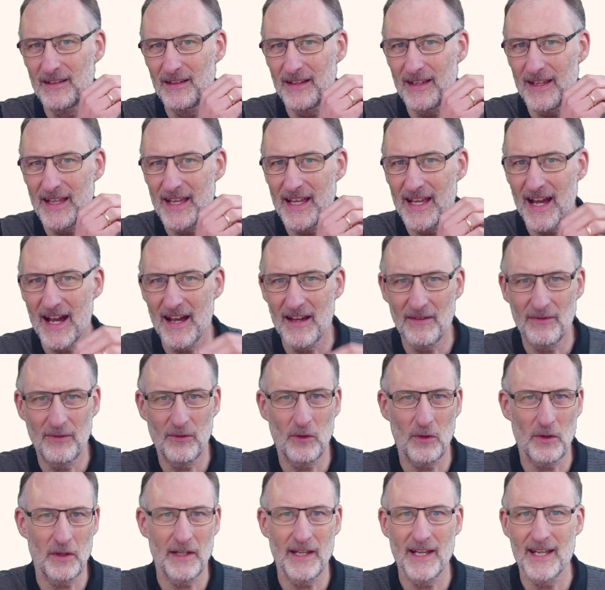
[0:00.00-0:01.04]
AI
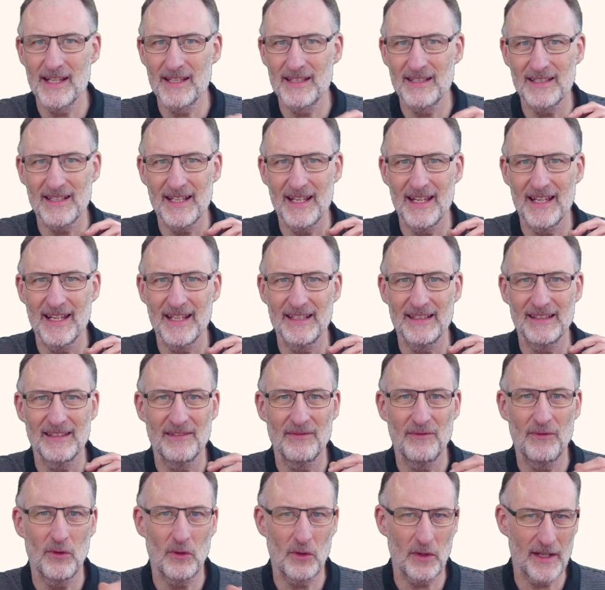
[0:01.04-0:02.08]
forgets and
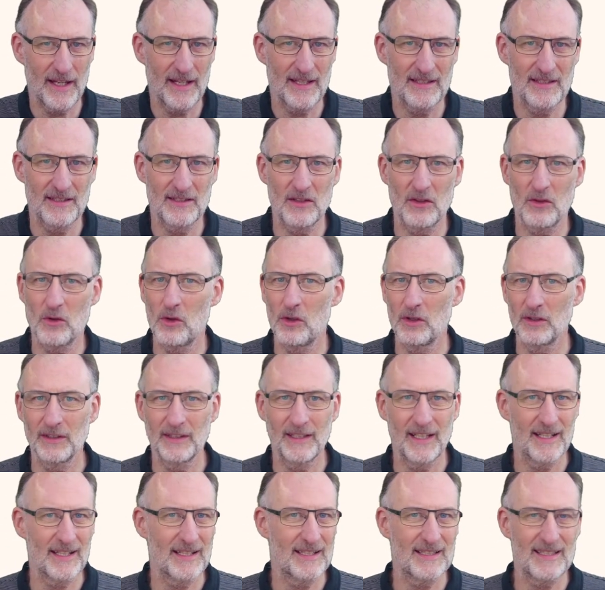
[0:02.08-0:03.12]
forgets the
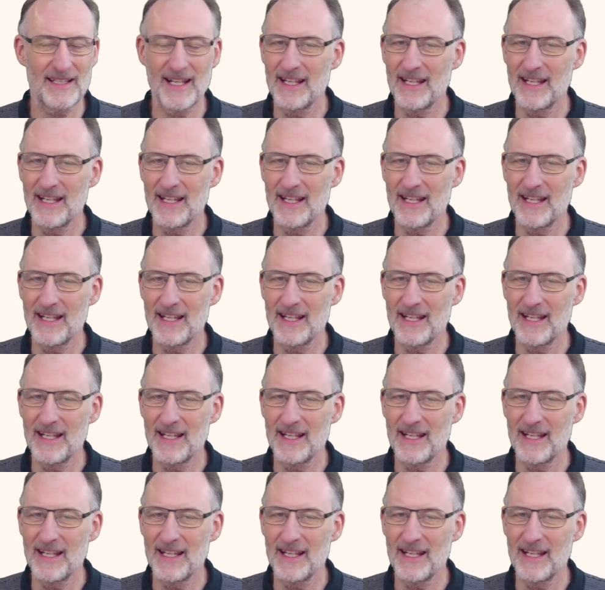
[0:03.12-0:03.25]
context,